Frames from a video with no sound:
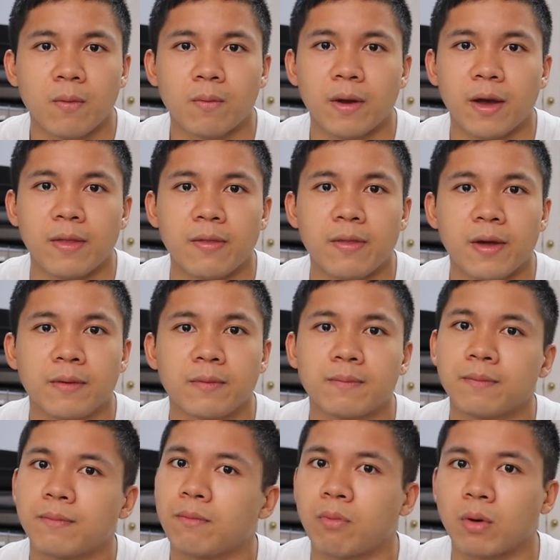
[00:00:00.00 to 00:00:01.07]
and
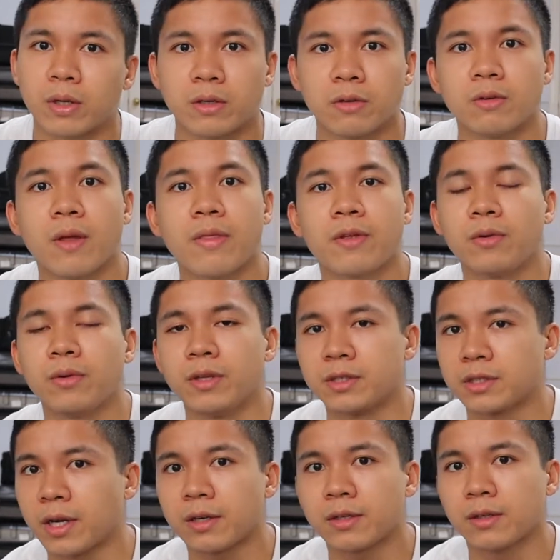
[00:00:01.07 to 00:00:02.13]
then we're gonna run through the
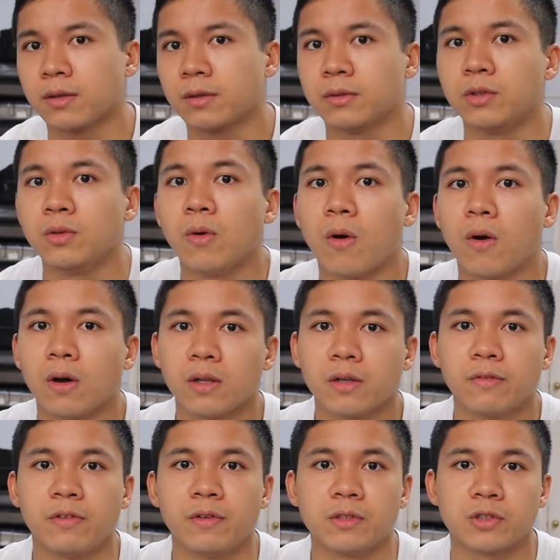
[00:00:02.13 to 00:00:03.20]
cycle, do all
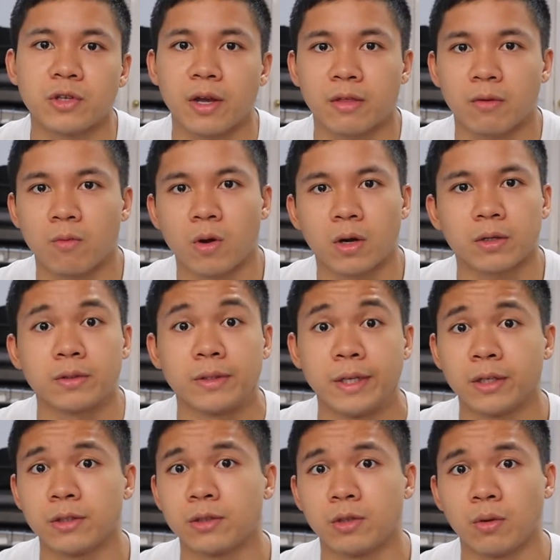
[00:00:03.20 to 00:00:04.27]
of the strength work
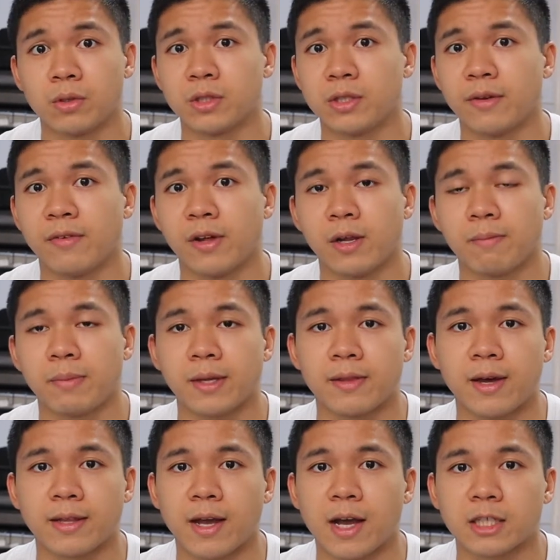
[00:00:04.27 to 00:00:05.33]
geared towards developing
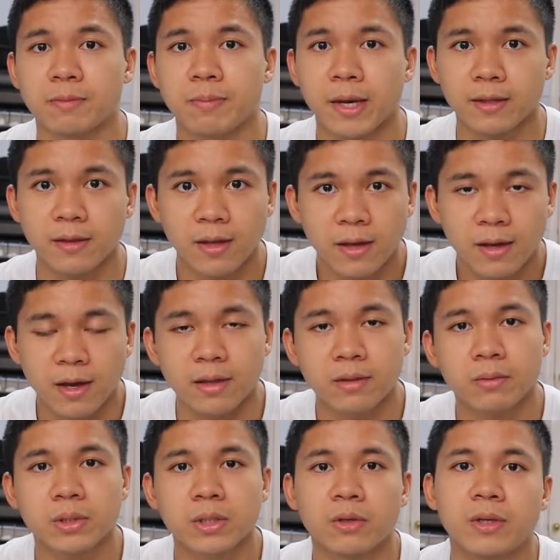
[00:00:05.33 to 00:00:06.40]
that aspect, and then
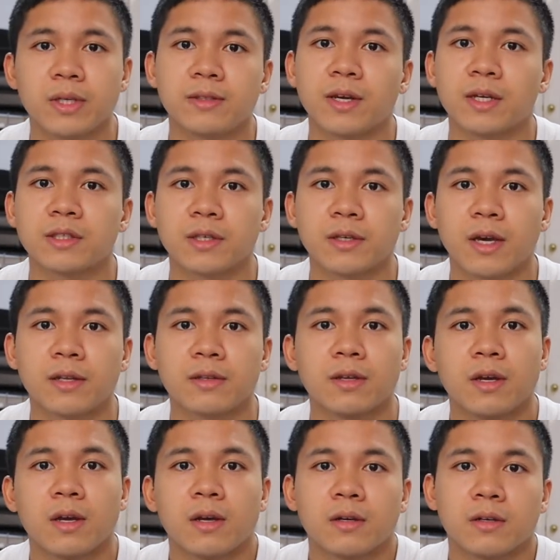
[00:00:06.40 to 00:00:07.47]
we're gonna retest again
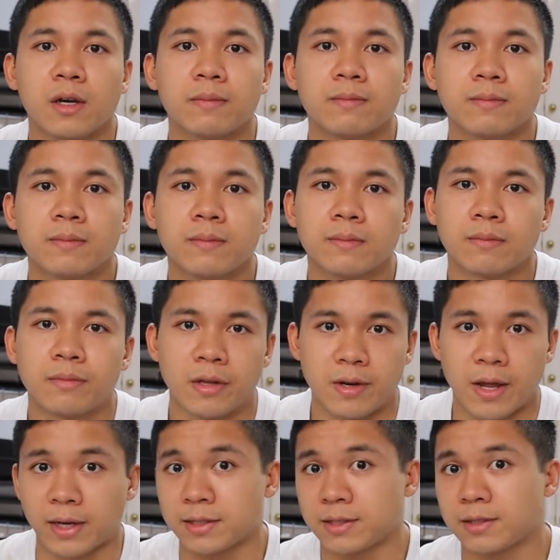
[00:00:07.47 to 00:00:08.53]
come the
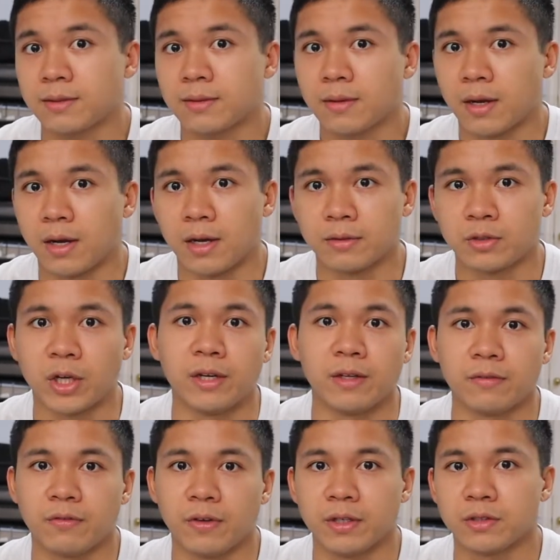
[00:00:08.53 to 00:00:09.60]
next
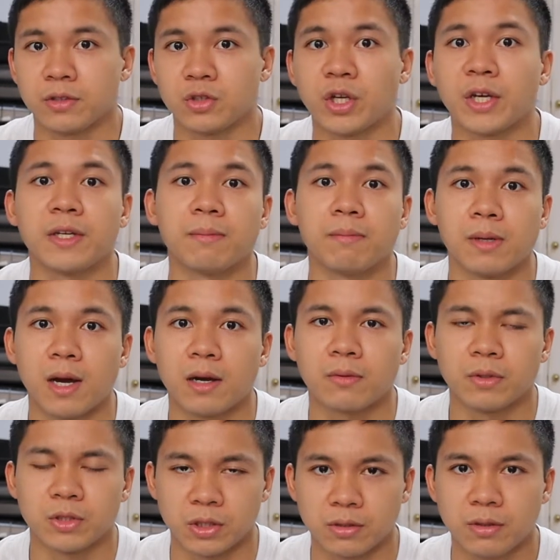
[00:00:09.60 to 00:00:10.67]
training phase or training block,
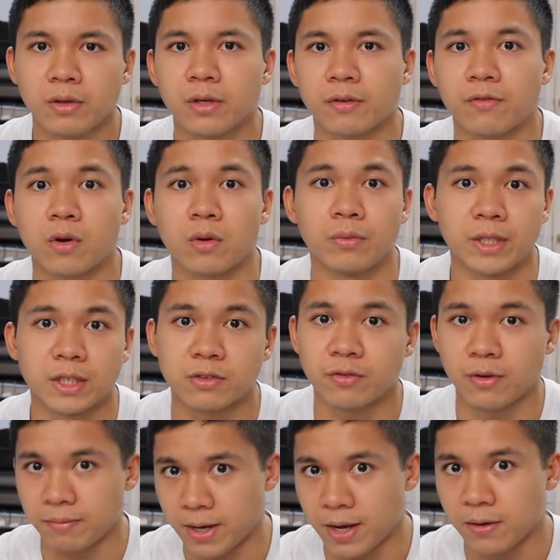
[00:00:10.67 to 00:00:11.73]
which is 3 or 4 weeks
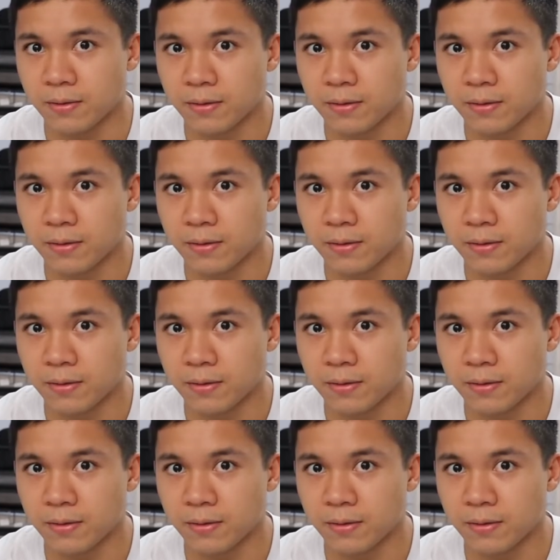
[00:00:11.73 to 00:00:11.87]
from now.